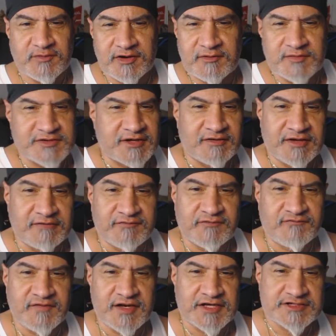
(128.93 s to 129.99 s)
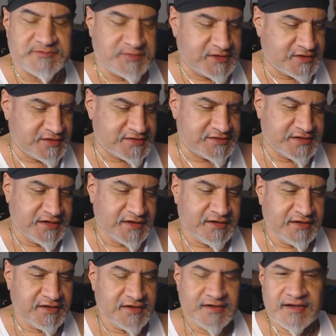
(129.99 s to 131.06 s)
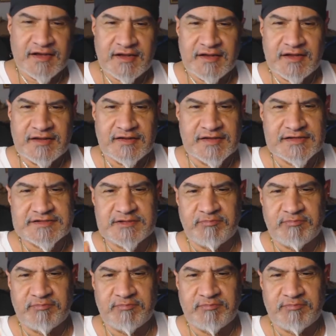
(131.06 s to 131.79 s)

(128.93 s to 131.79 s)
work, which I'll never finish because this